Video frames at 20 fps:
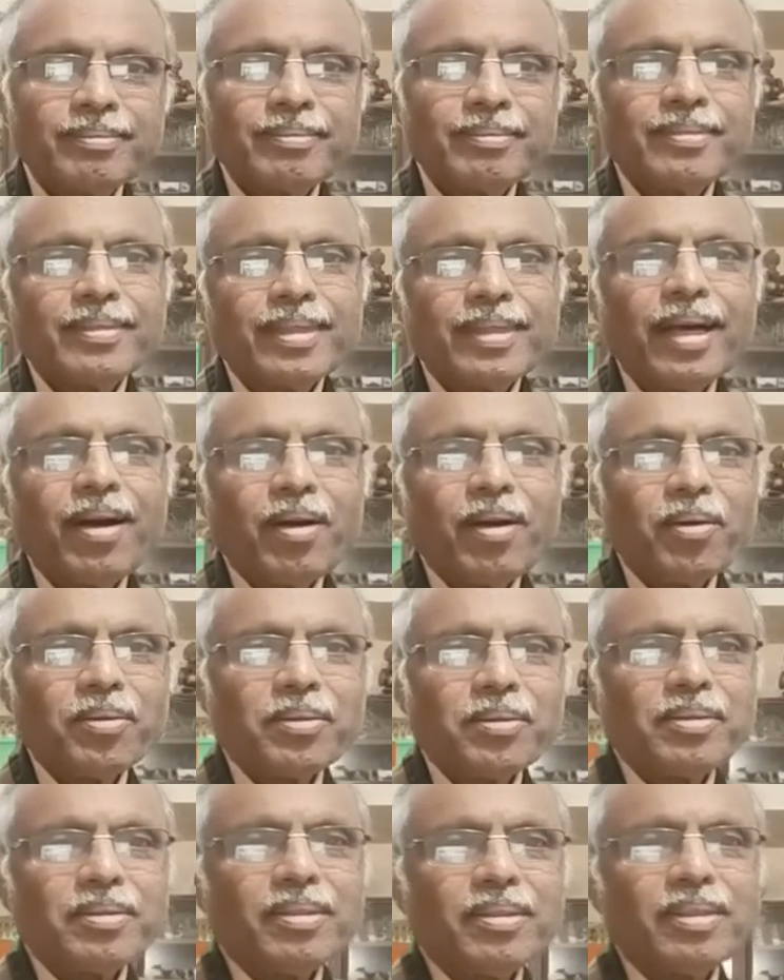Now
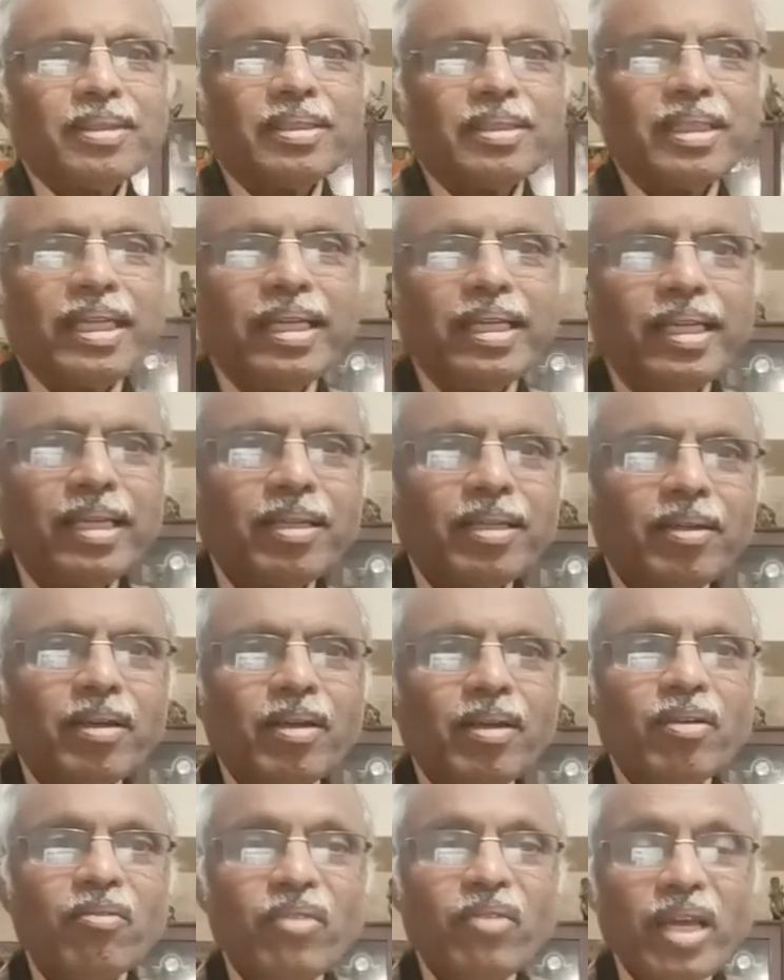see
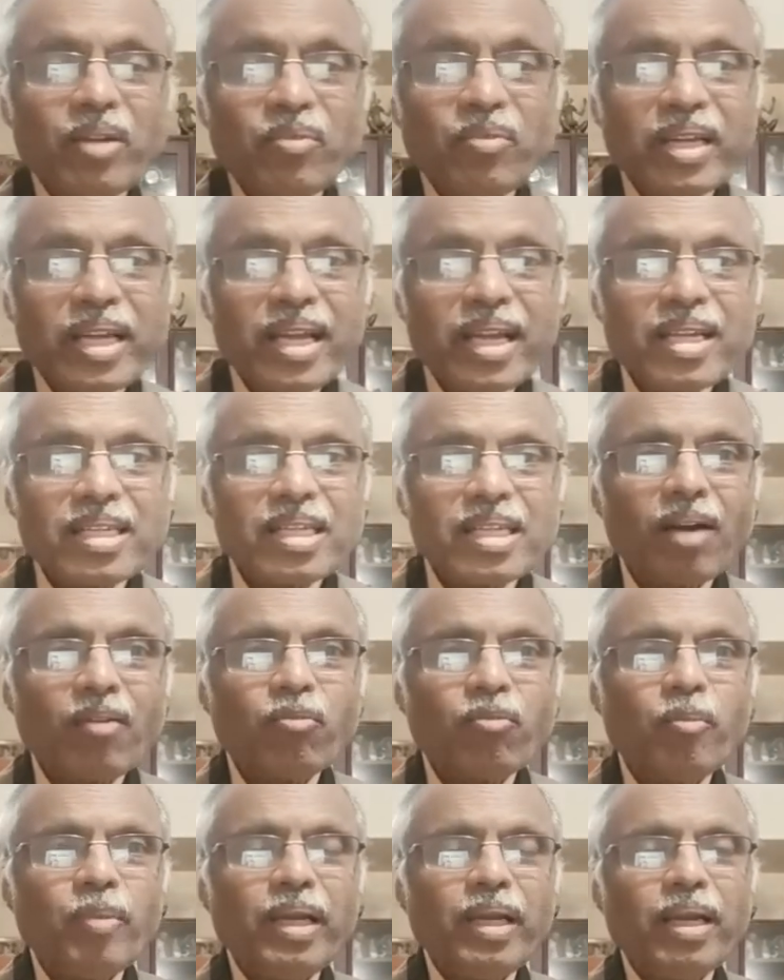verification
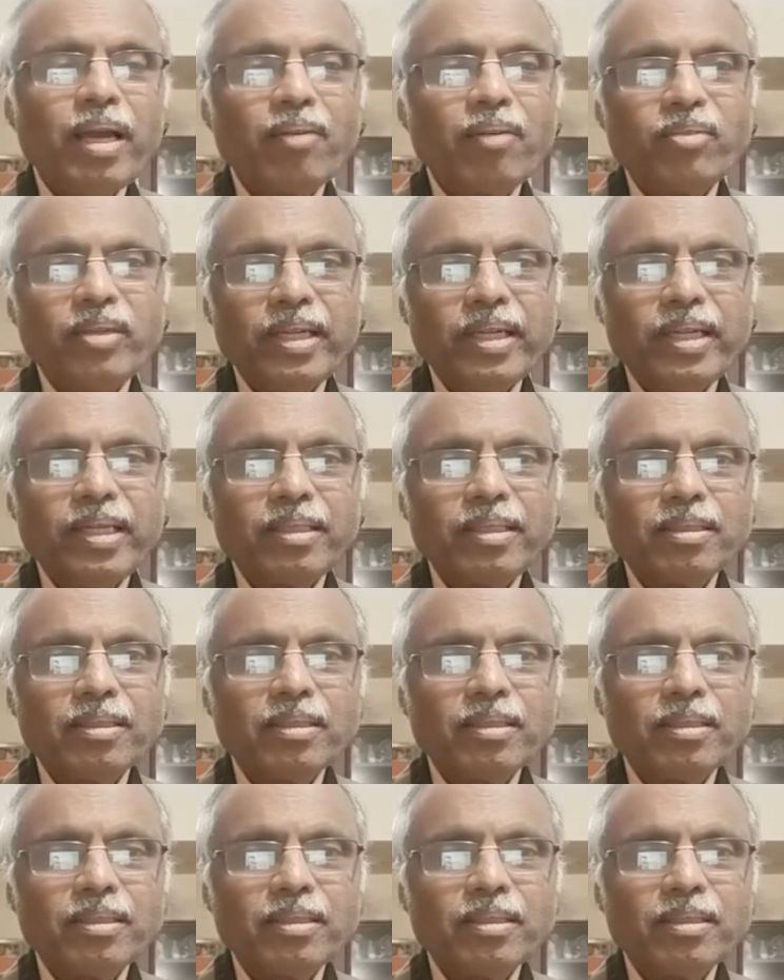of bill of lading.